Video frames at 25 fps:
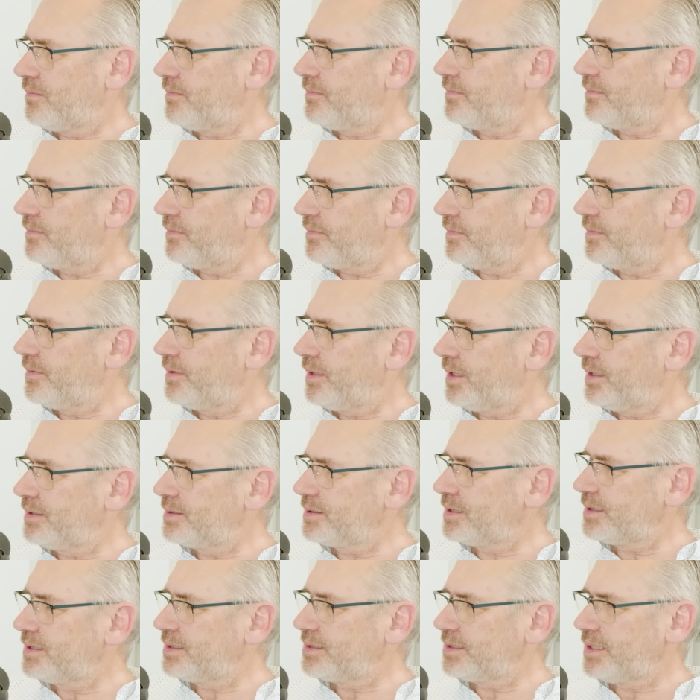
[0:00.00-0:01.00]
I was
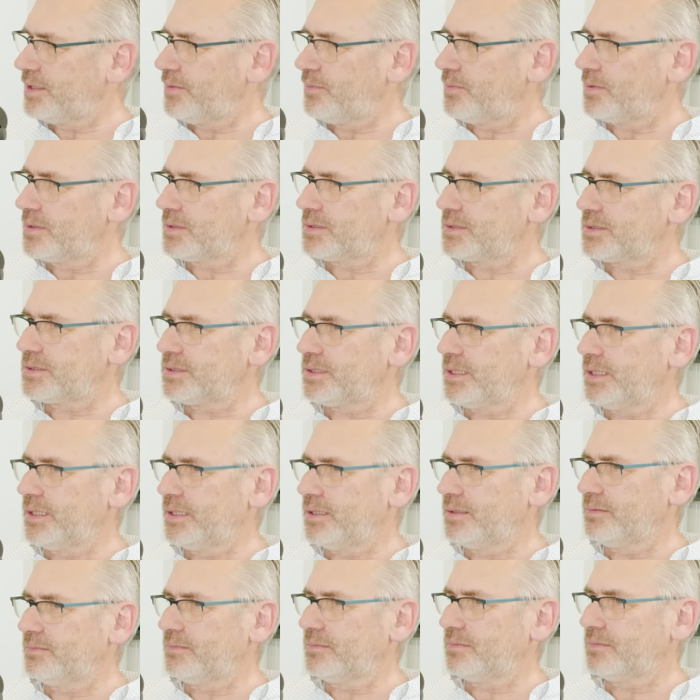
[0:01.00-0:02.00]
going to say
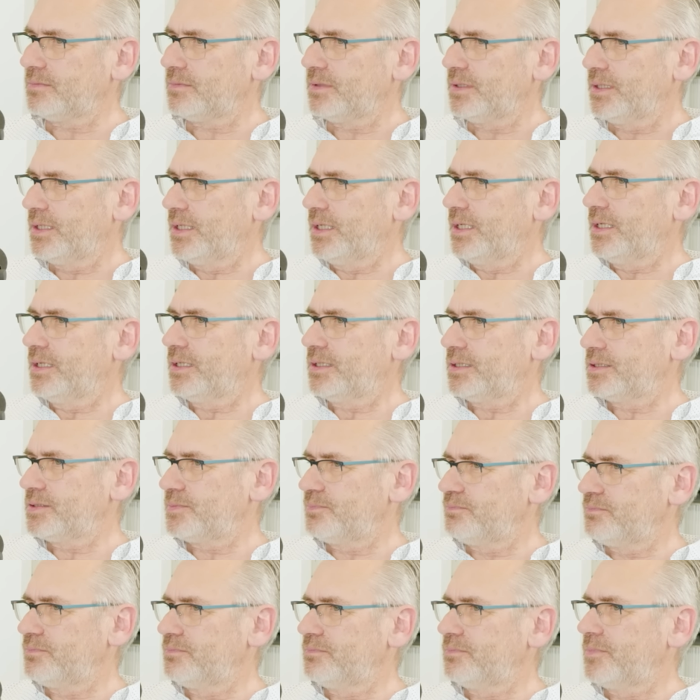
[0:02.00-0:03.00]
because
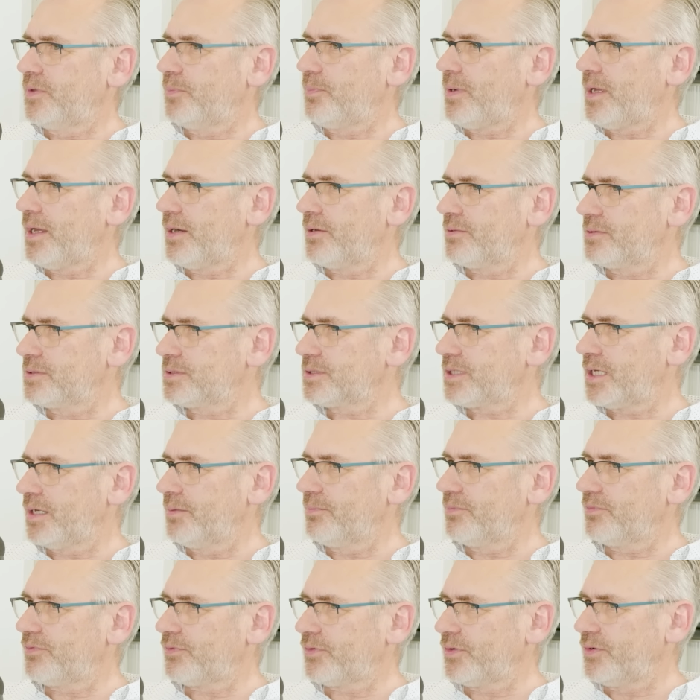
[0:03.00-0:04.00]
the power has
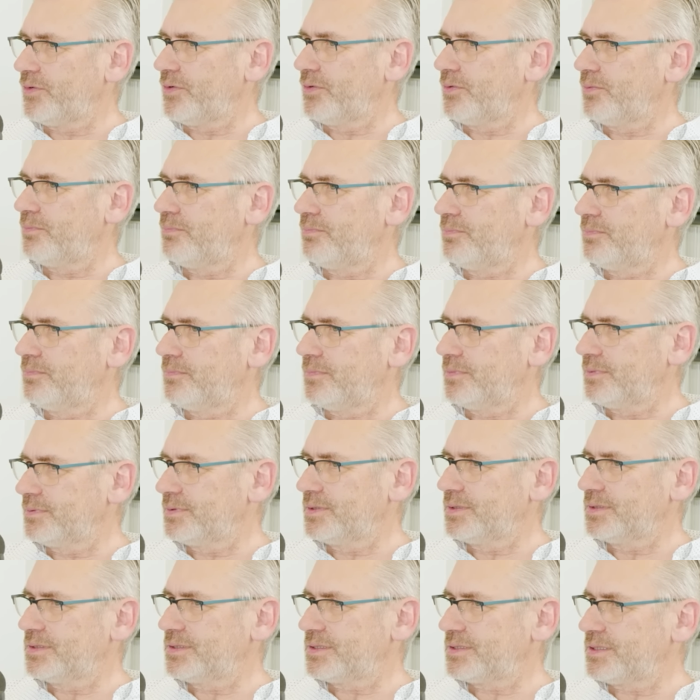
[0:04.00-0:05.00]
come through
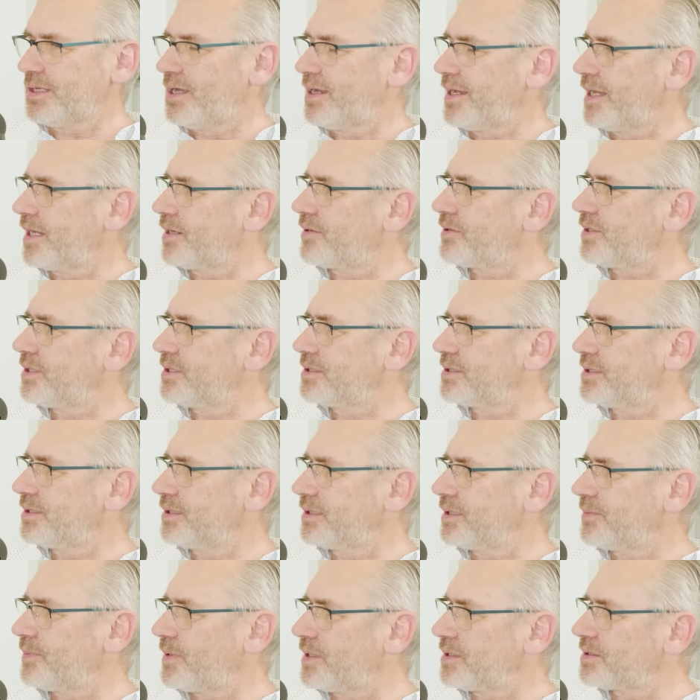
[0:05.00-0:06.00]
slight increase in
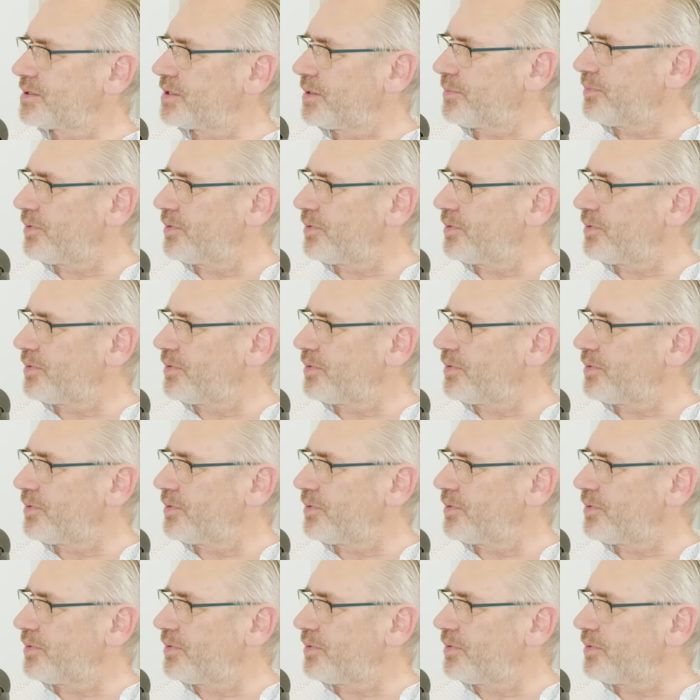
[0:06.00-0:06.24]
capacity,